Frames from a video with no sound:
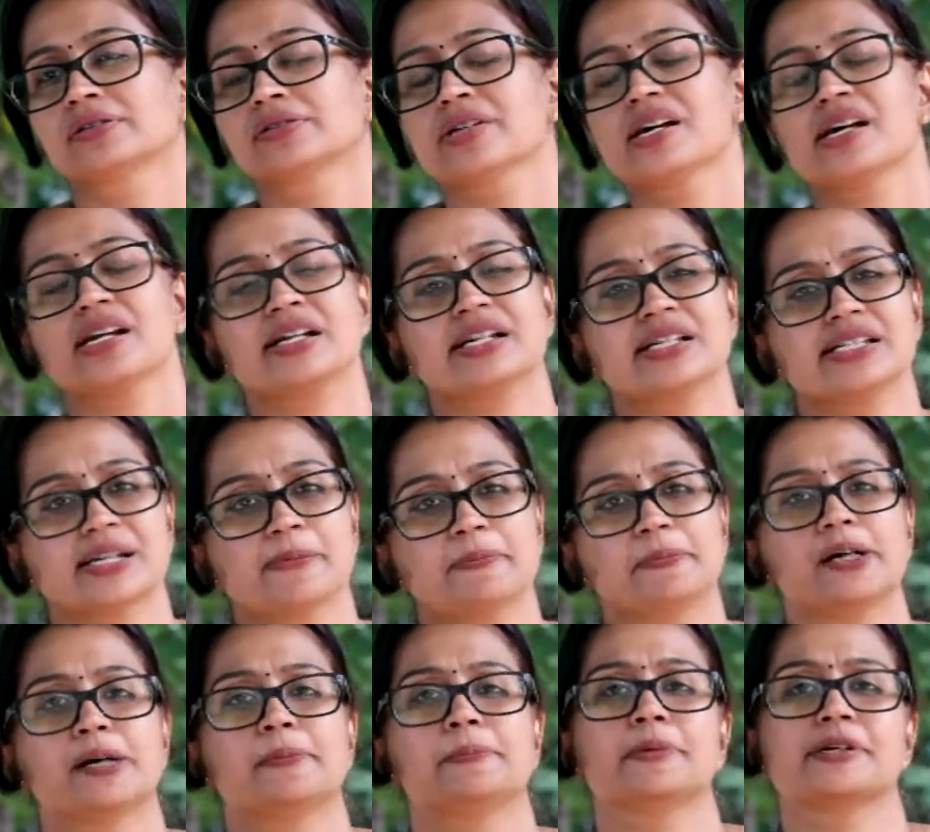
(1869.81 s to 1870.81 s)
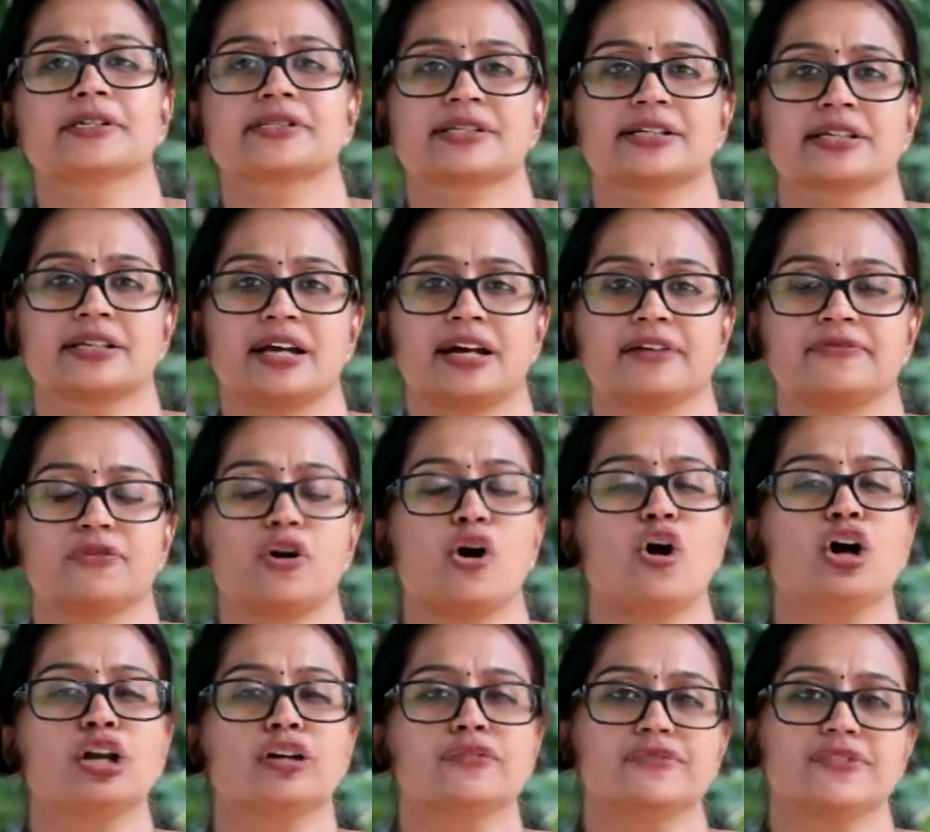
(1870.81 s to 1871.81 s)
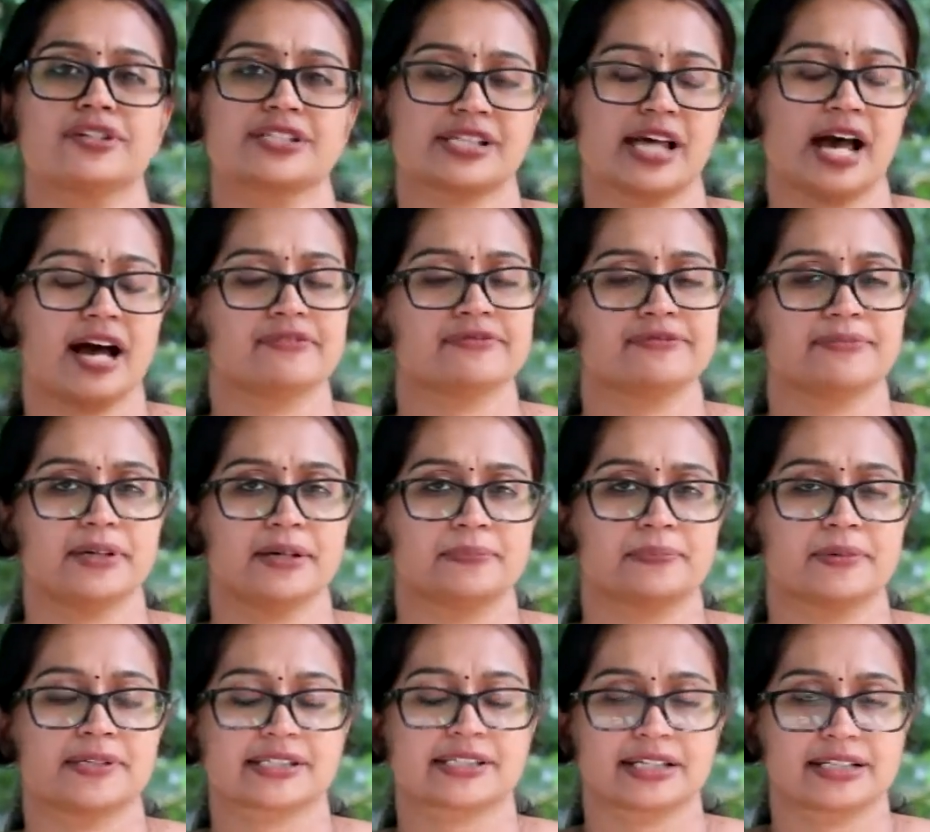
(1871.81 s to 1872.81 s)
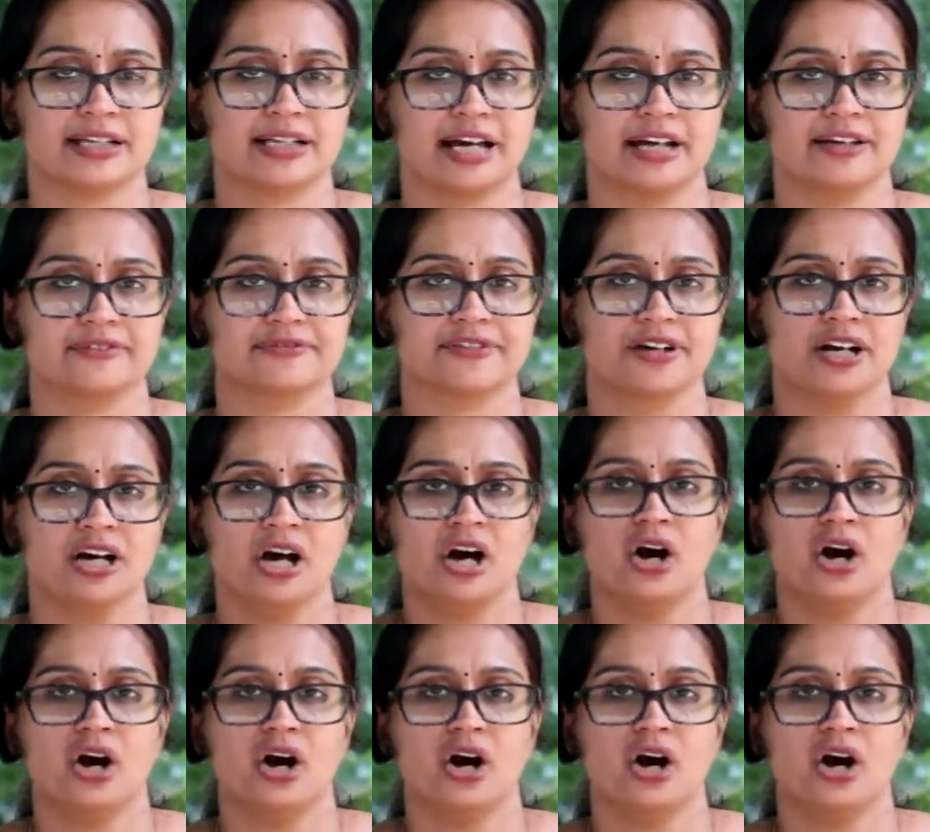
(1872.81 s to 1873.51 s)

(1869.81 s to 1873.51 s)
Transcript: There is a purpose in life. All of us have purpose in life.